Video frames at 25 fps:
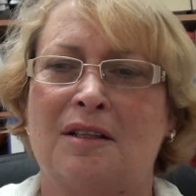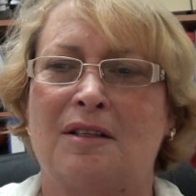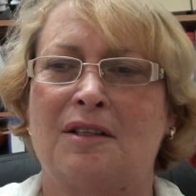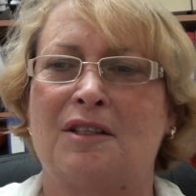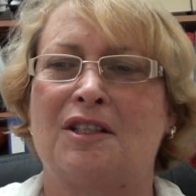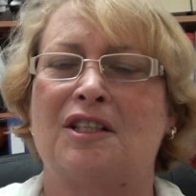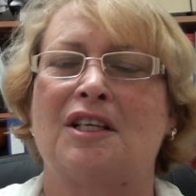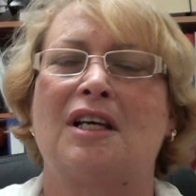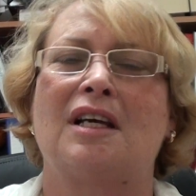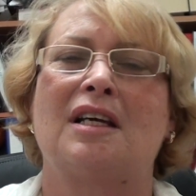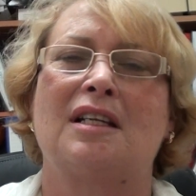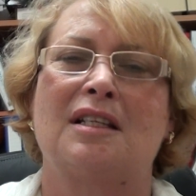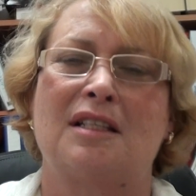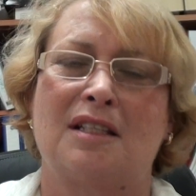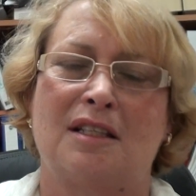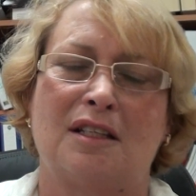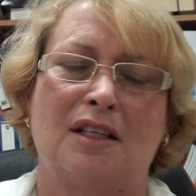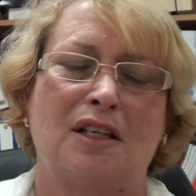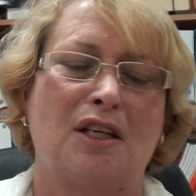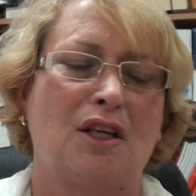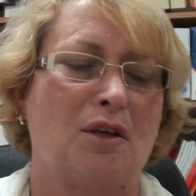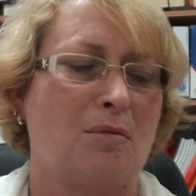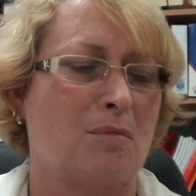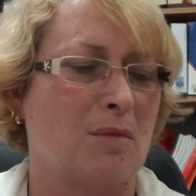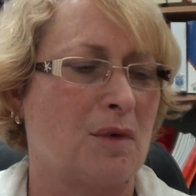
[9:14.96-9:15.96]
chance that
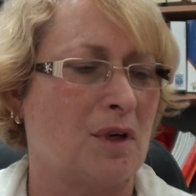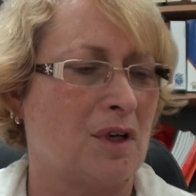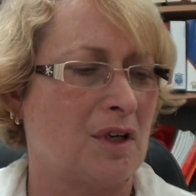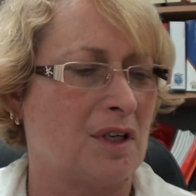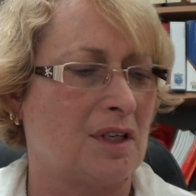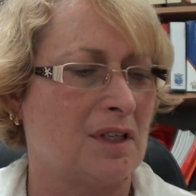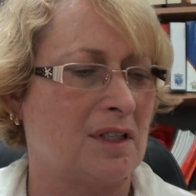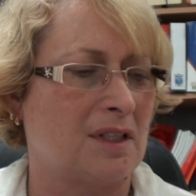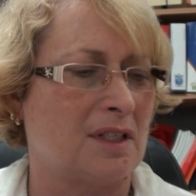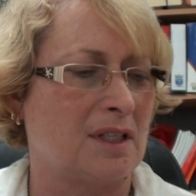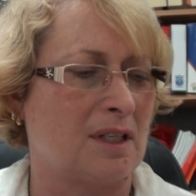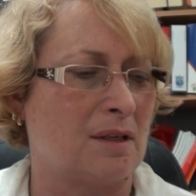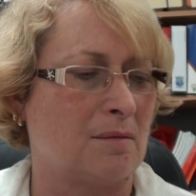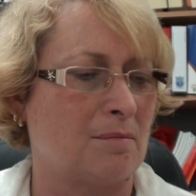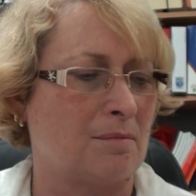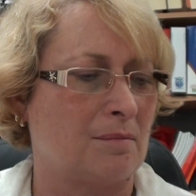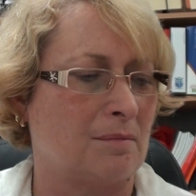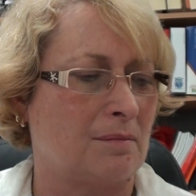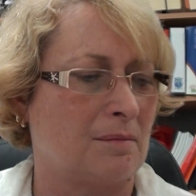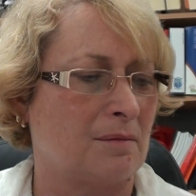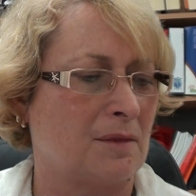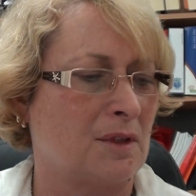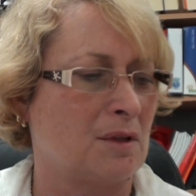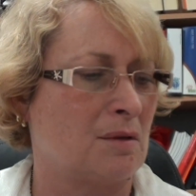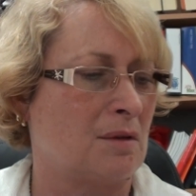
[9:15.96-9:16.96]
he might
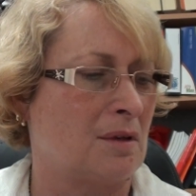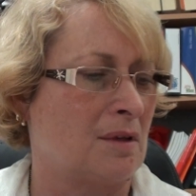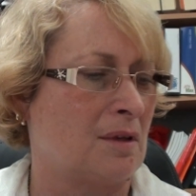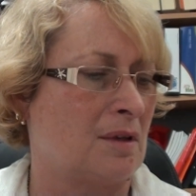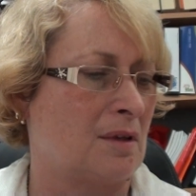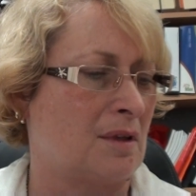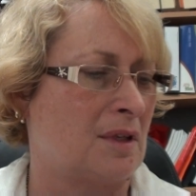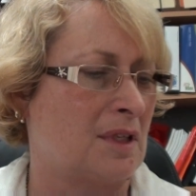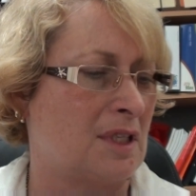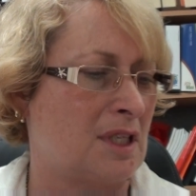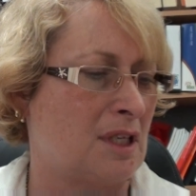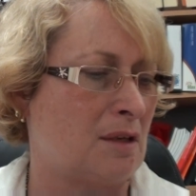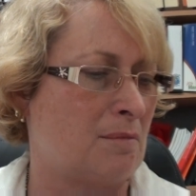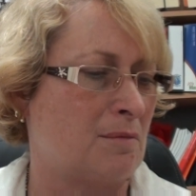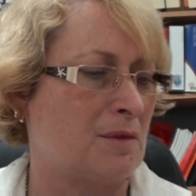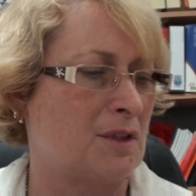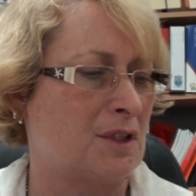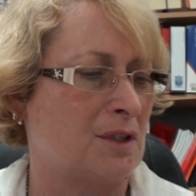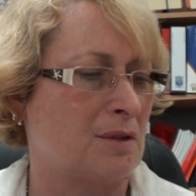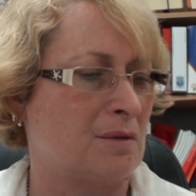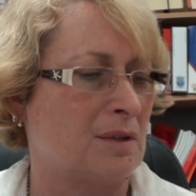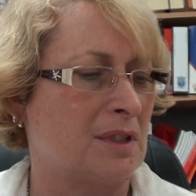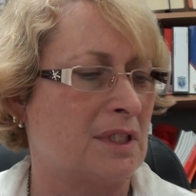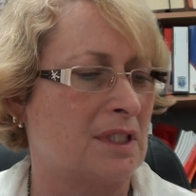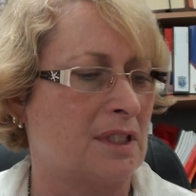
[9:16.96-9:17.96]
attempt
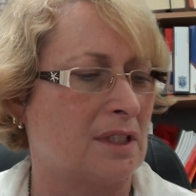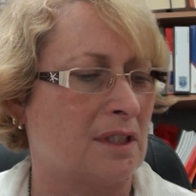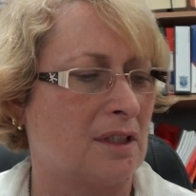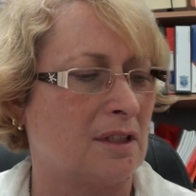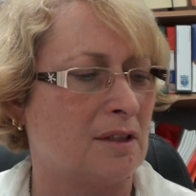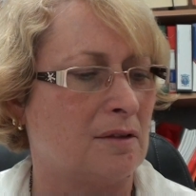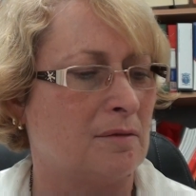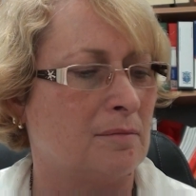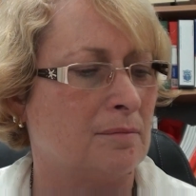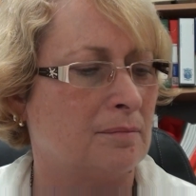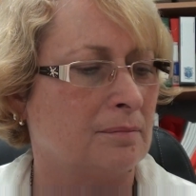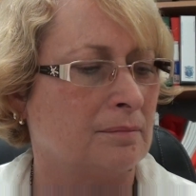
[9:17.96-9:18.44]
suicide.